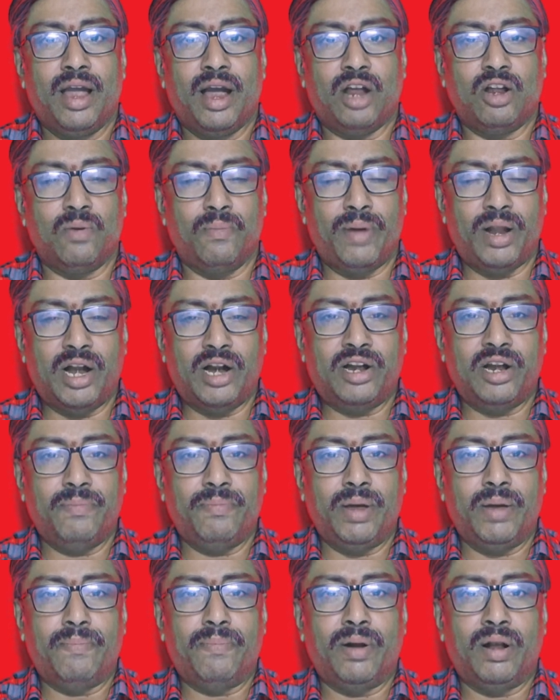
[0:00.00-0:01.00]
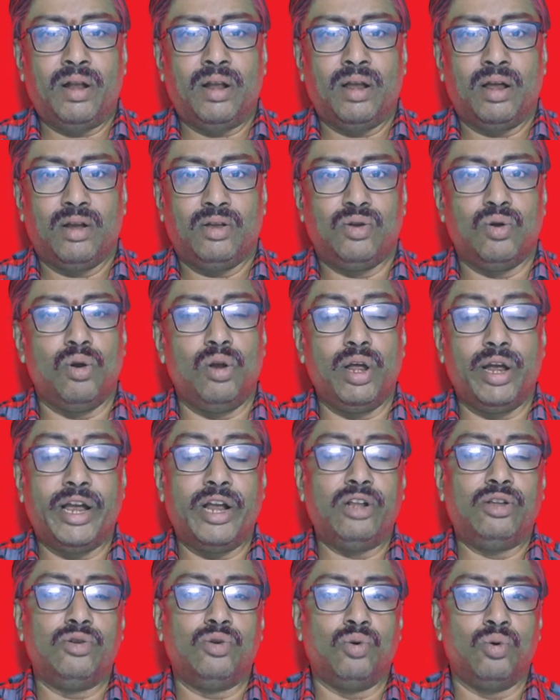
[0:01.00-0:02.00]
military people to look
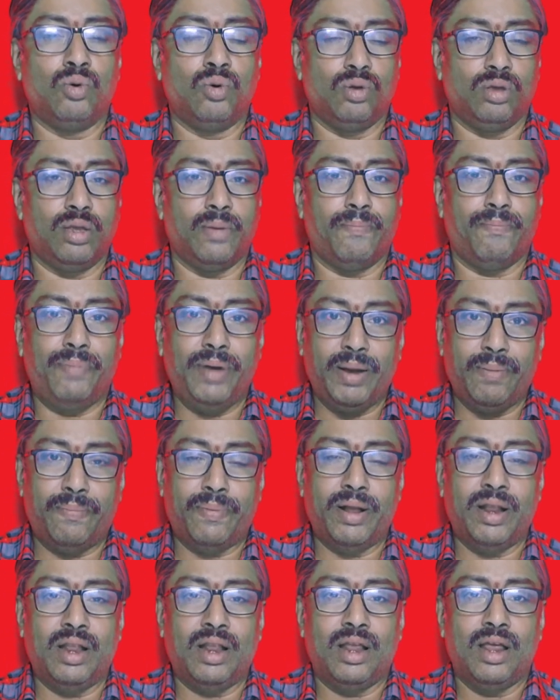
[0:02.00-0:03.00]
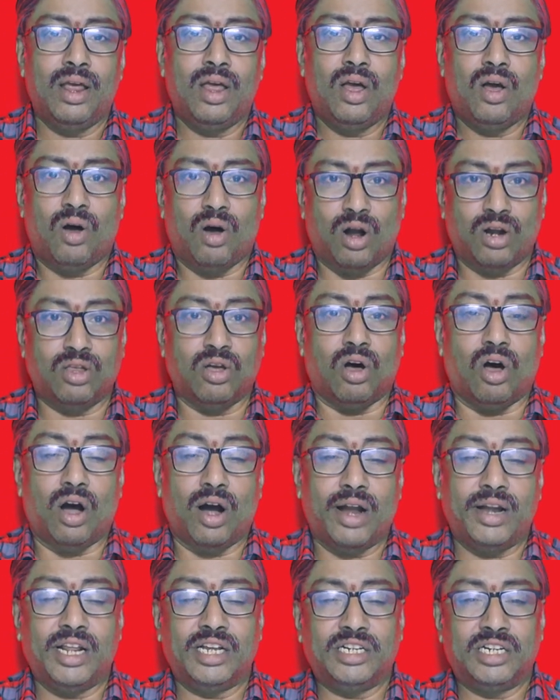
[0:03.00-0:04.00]
into the people or the
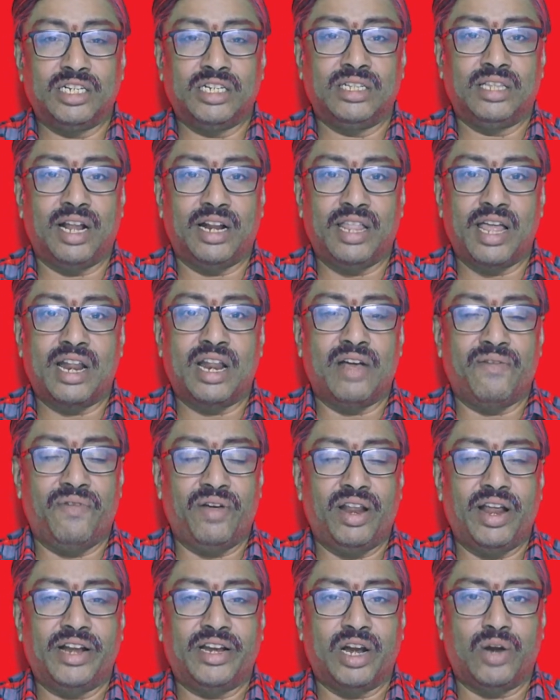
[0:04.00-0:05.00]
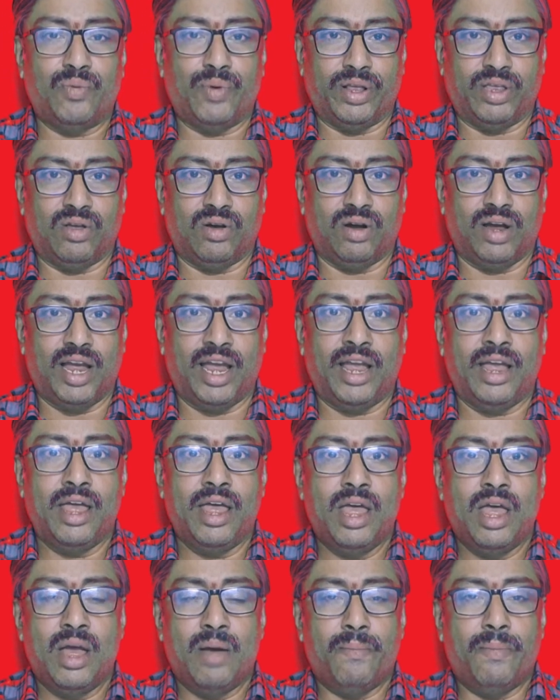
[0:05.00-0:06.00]
organization that they are affiliated with. Okay,
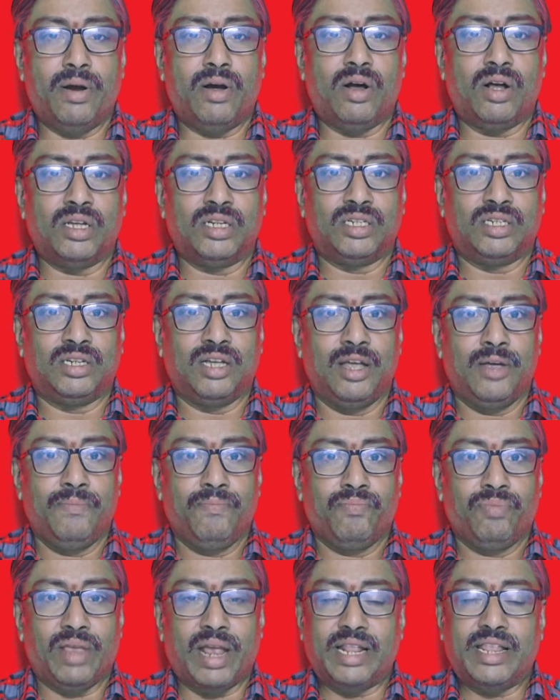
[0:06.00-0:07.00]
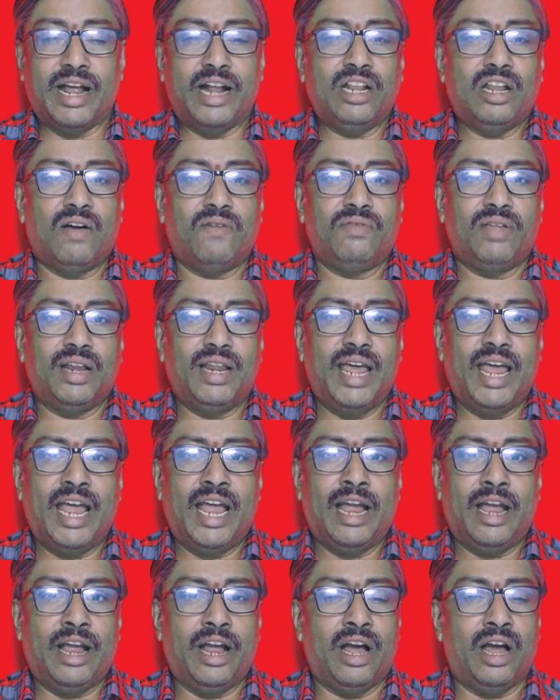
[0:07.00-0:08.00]
because at the end of the
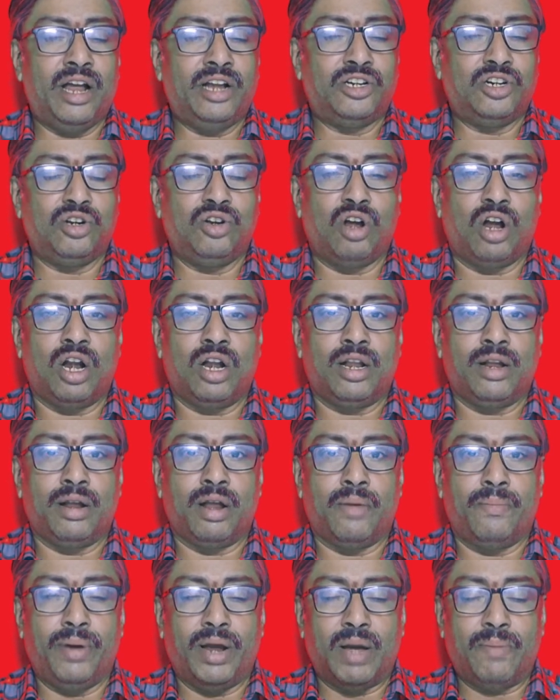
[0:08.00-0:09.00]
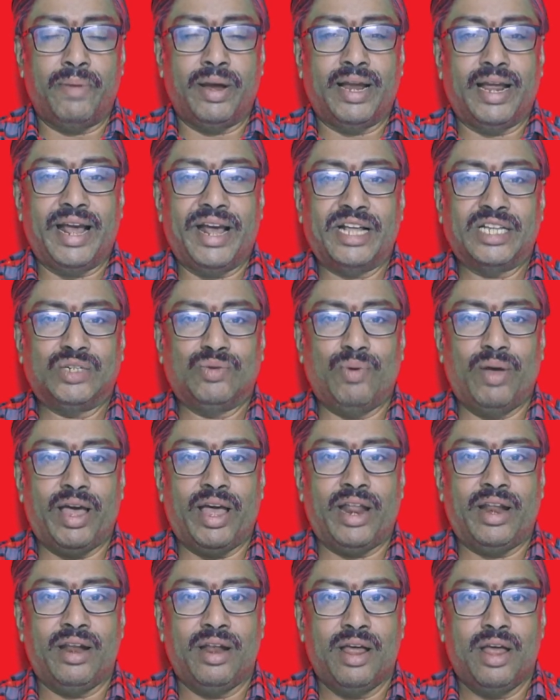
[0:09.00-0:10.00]
day, it should not become a case
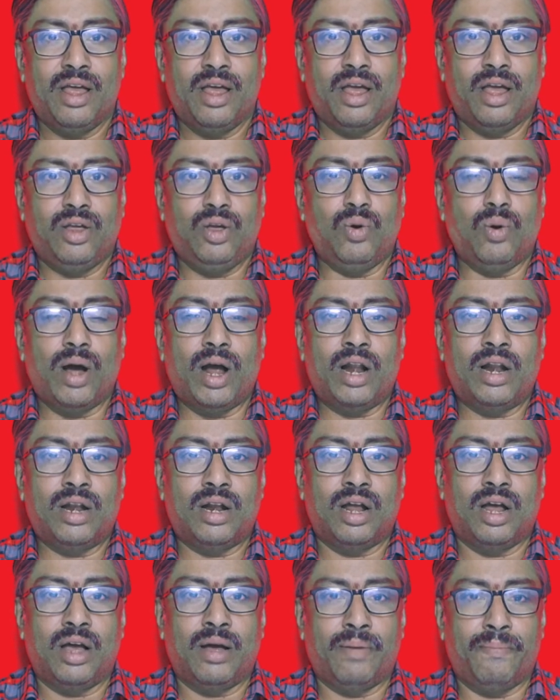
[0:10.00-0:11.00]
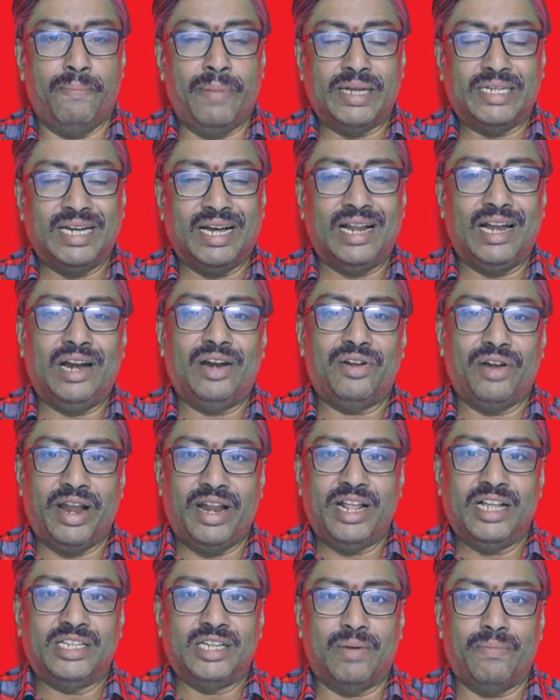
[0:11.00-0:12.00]
where you are basically
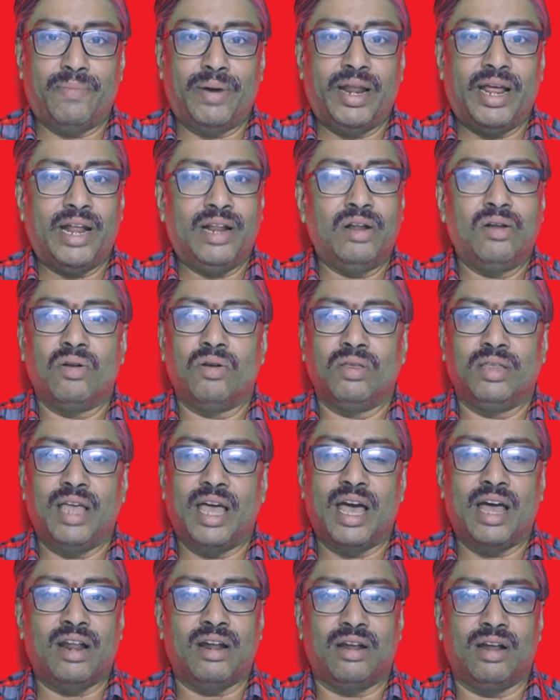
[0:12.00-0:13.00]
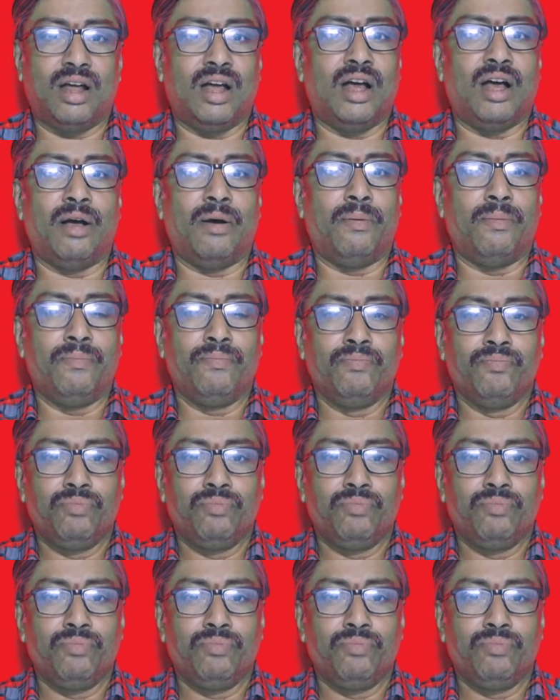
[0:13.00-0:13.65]
training somebody and they are